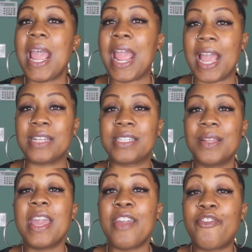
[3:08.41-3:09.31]
And
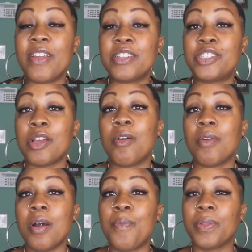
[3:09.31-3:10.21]
if it
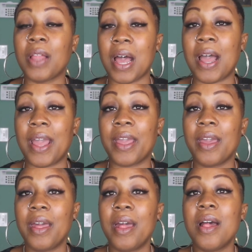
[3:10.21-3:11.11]
don't
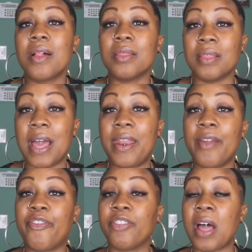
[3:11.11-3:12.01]
apply, let
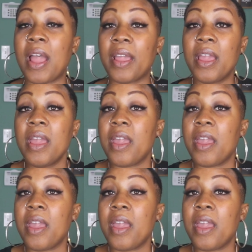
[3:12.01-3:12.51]
it fly.